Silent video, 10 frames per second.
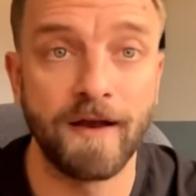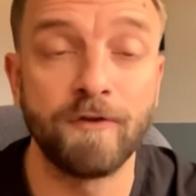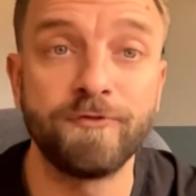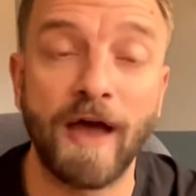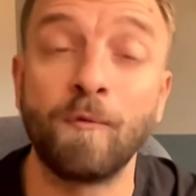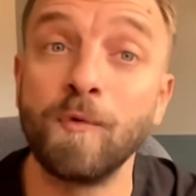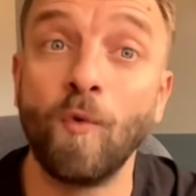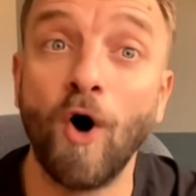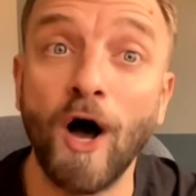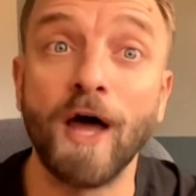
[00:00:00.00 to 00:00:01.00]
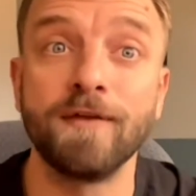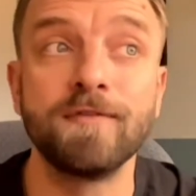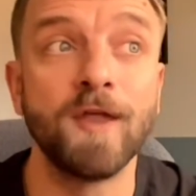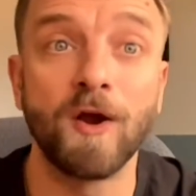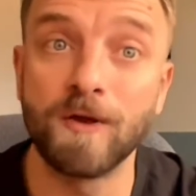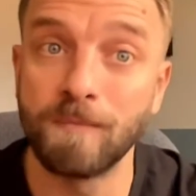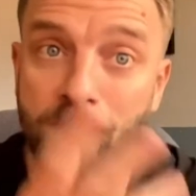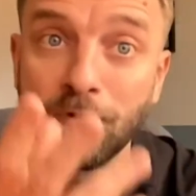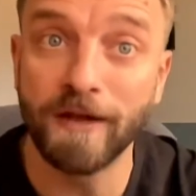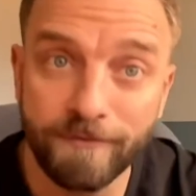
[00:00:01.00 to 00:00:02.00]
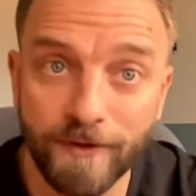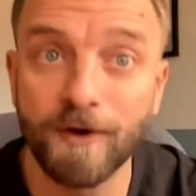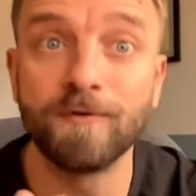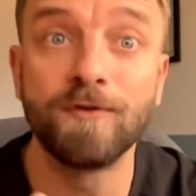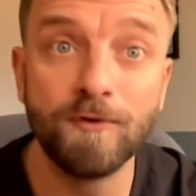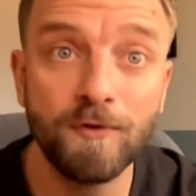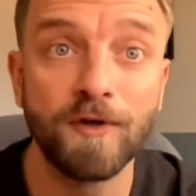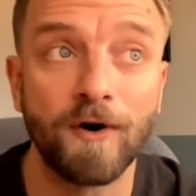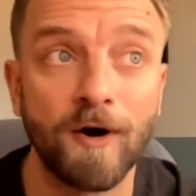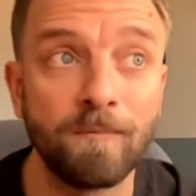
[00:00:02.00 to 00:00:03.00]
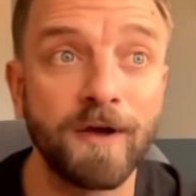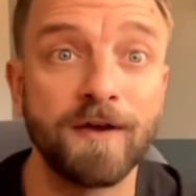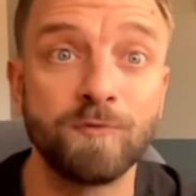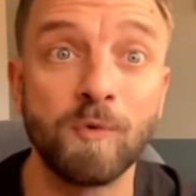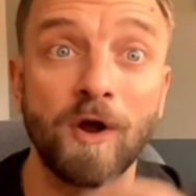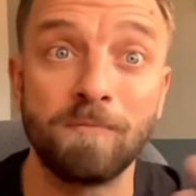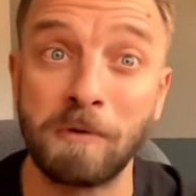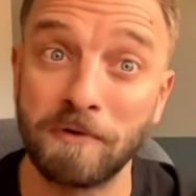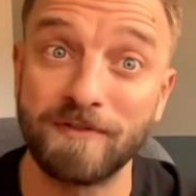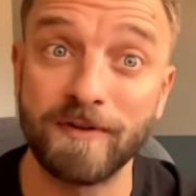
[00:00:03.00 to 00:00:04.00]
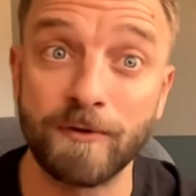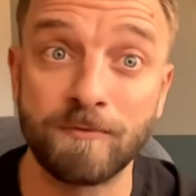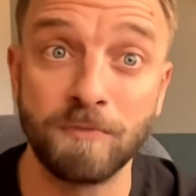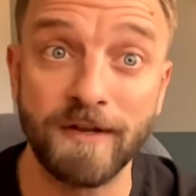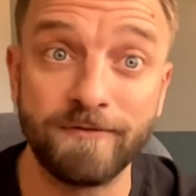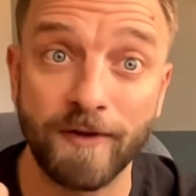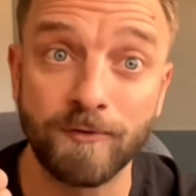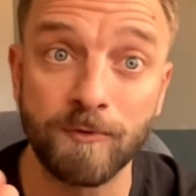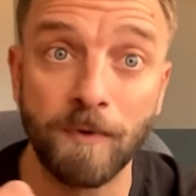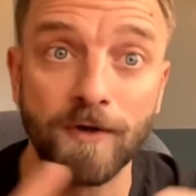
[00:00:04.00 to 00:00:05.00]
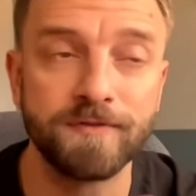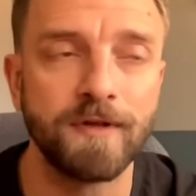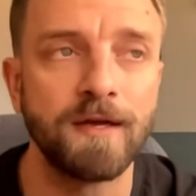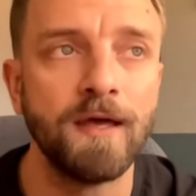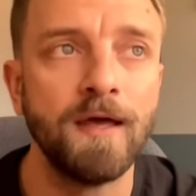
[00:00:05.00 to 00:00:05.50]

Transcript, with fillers: And in fact, we want there to be blood flow to the arm because we want to be able to see those blood vessels pulsing.